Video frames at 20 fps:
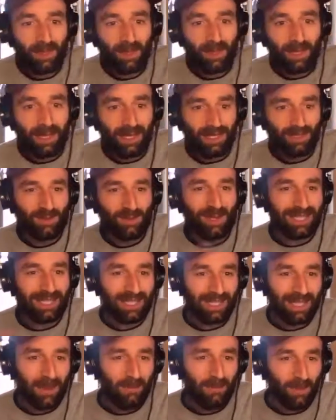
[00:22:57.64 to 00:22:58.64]
And so I
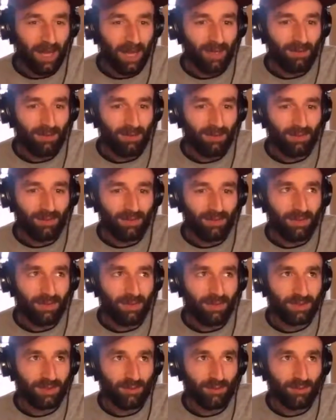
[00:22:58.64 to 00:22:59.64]
think in that model,
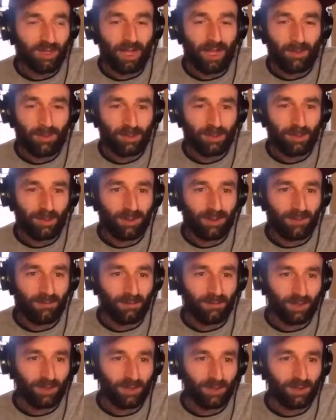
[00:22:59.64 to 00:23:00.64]
there's a real opportunity
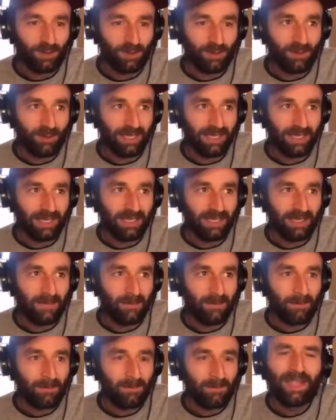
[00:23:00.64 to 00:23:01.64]
for you to be
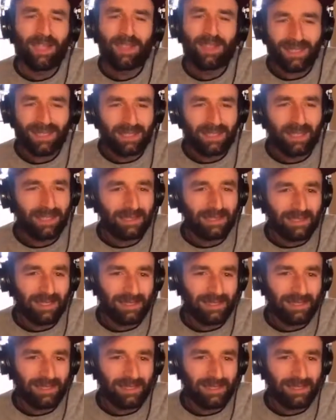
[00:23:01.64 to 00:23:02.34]
like, it's like